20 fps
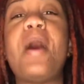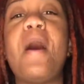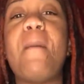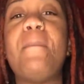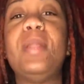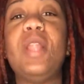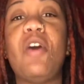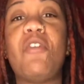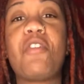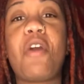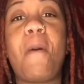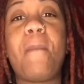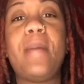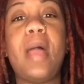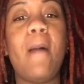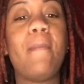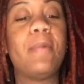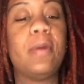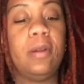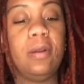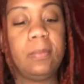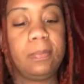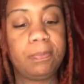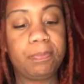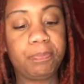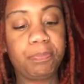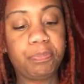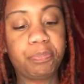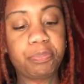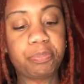pepper,
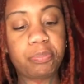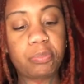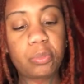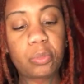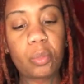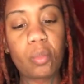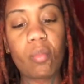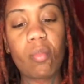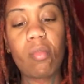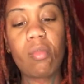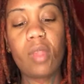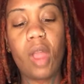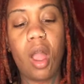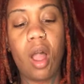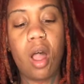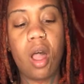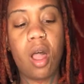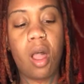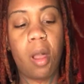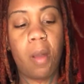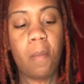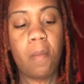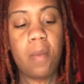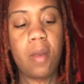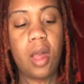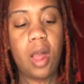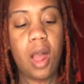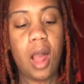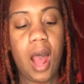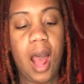I
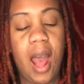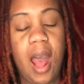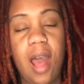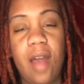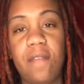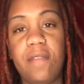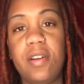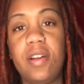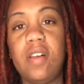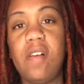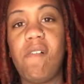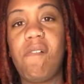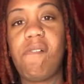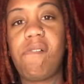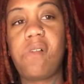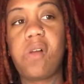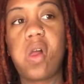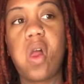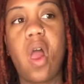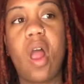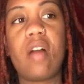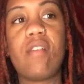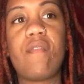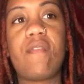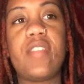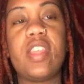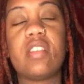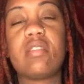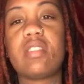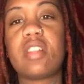have this
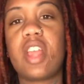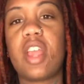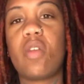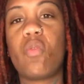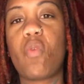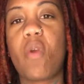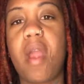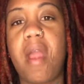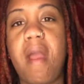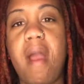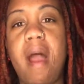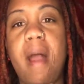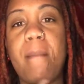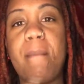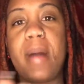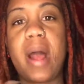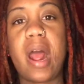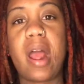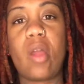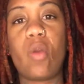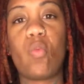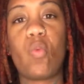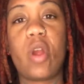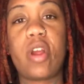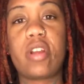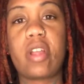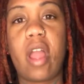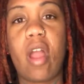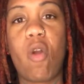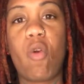thing where I buy workout
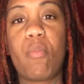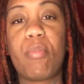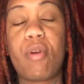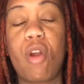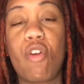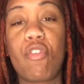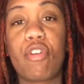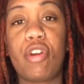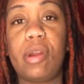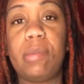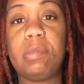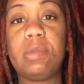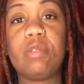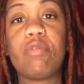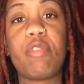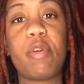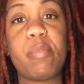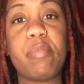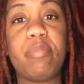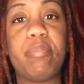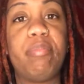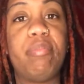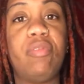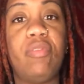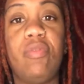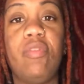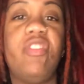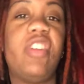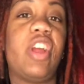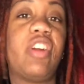programs from
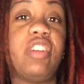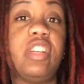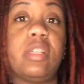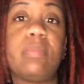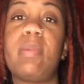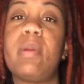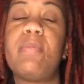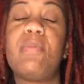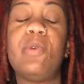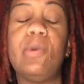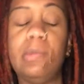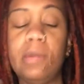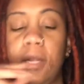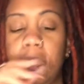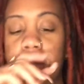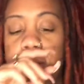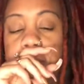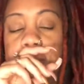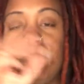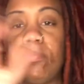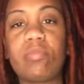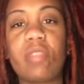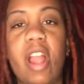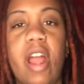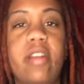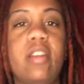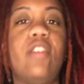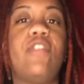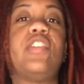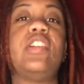various people at different
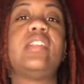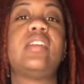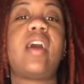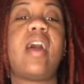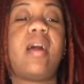times.